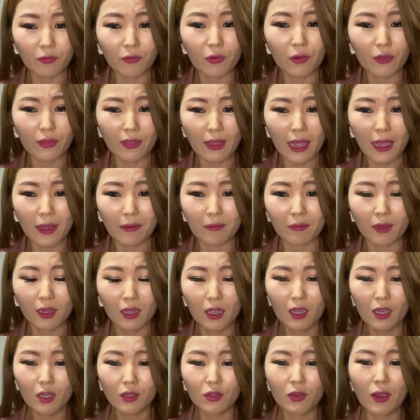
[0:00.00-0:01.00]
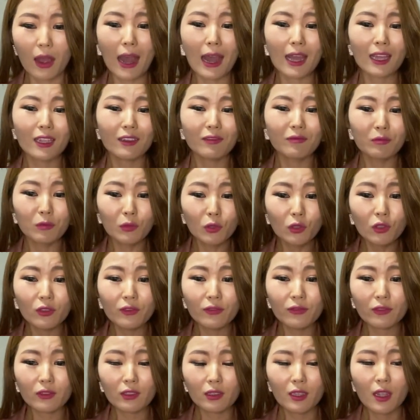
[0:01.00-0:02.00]
for them so I
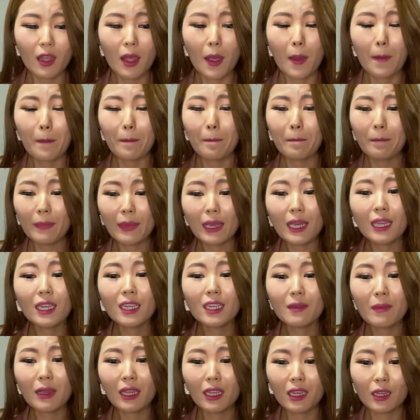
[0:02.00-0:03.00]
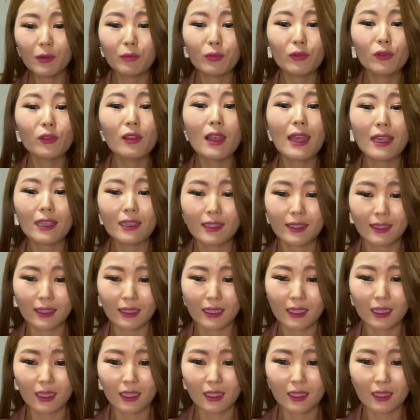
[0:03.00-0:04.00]
moved mm-hmm. many many
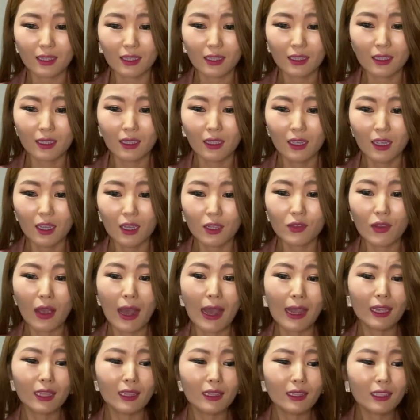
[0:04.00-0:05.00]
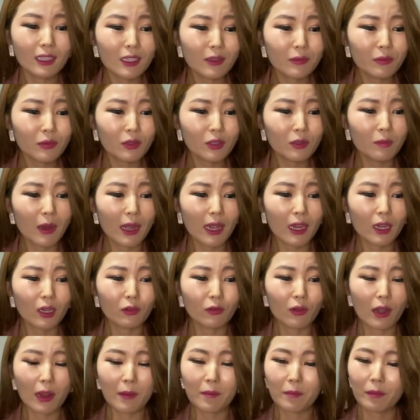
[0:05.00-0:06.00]
places so I lived mm-hmm. my
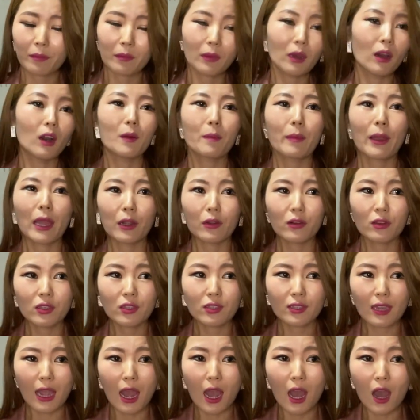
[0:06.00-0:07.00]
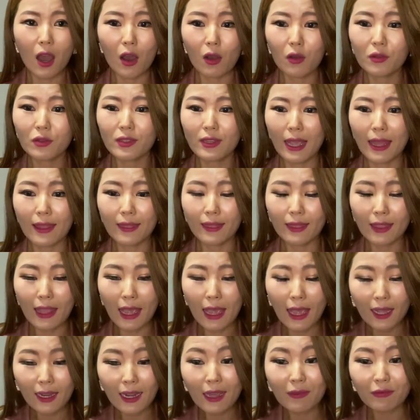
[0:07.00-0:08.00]
grandparents uh, house and
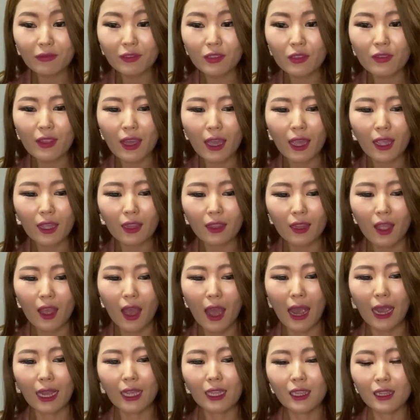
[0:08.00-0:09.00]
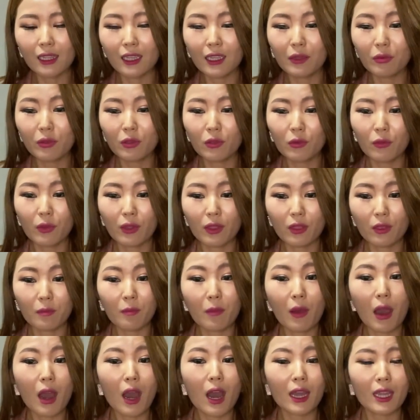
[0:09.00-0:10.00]
then after that I lived with
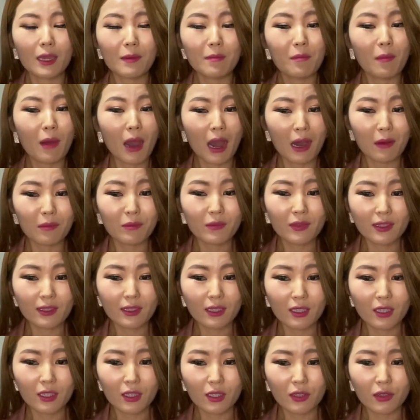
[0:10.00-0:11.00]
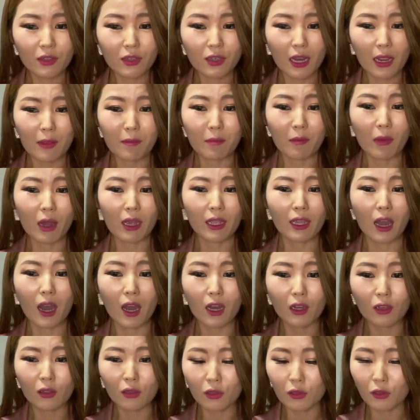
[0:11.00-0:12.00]
my mom's sister and my
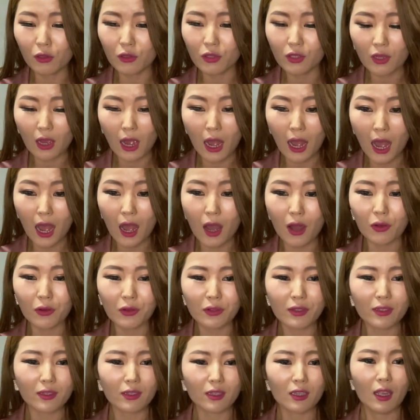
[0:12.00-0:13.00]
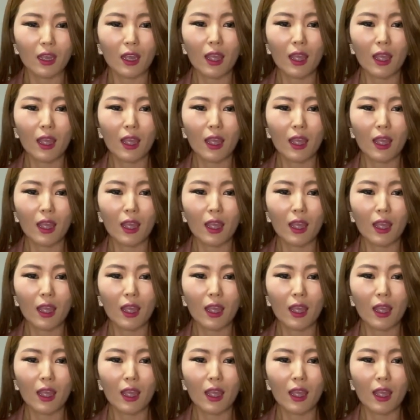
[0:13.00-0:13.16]
uncle's house